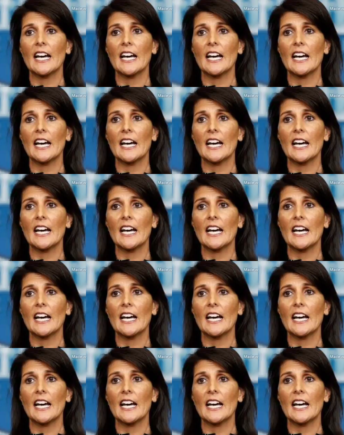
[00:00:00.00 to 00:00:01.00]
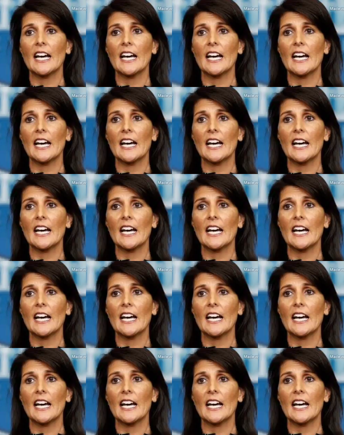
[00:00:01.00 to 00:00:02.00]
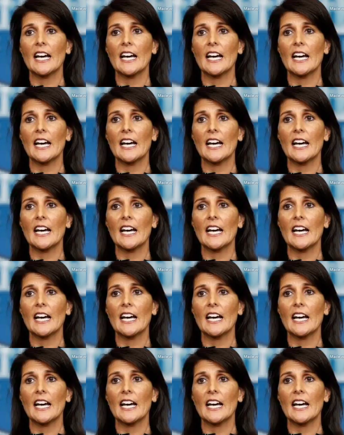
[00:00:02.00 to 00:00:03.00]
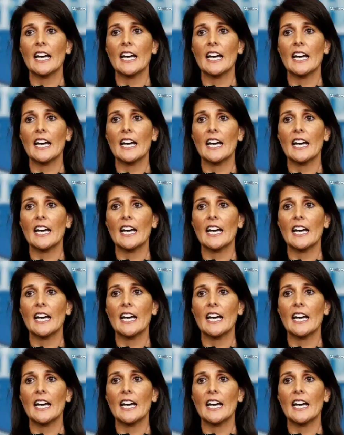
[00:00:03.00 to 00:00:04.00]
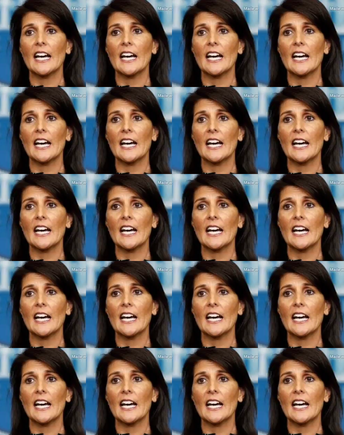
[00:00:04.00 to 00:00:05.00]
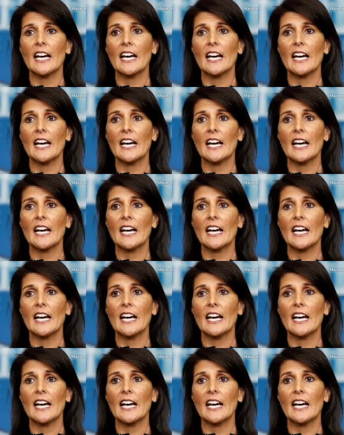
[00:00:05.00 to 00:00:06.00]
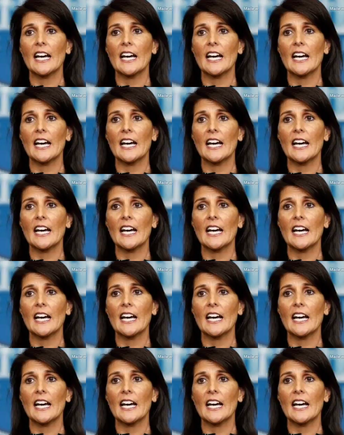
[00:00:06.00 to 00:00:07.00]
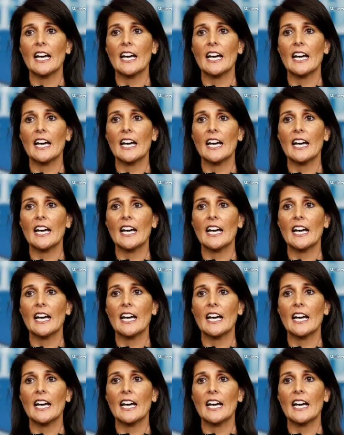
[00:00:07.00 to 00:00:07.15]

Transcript: The face doesn't move, so there is nothing to read.